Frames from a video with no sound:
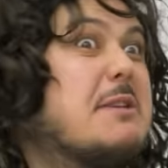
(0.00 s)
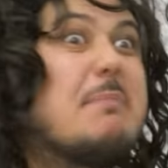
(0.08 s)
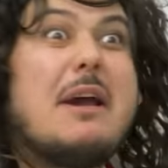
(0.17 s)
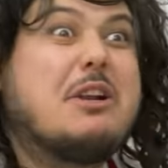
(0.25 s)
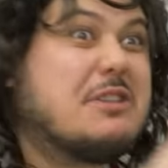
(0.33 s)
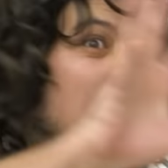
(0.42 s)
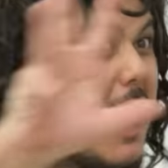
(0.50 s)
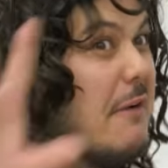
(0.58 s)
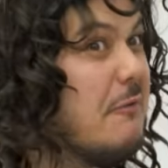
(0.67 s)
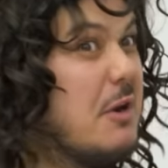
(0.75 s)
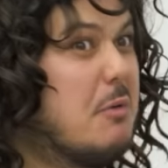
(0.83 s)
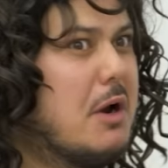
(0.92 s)
spiders
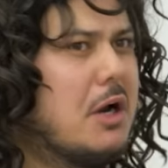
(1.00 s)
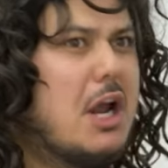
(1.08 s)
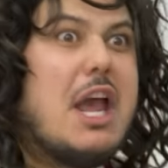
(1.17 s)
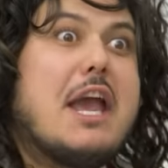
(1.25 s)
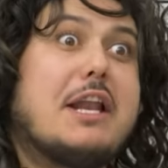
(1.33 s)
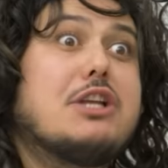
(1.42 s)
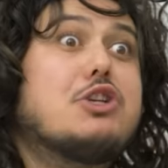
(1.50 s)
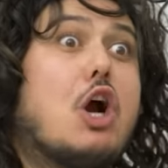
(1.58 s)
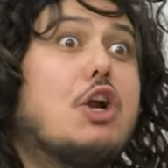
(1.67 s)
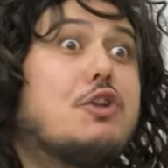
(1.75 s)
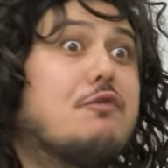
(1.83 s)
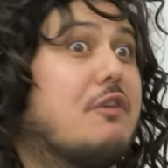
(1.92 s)
everywhere, and it's
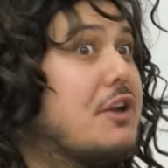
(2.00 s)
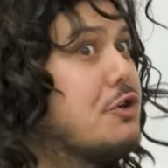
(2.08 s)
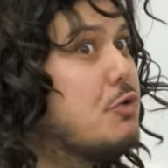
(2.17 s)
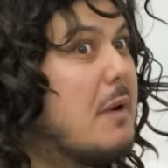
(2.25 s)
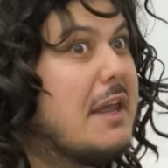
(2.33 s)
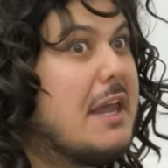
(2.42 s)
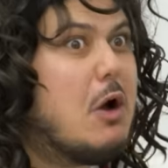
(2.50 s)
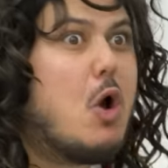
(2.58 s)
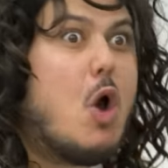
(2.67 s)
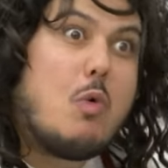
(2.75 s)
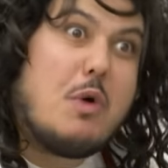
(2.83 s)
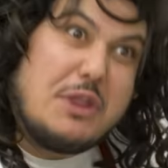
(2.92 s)
hard to find your way out
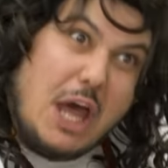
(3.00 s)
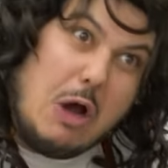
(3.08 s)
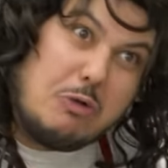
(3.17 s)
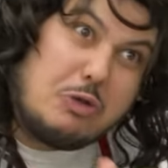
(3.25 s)
with how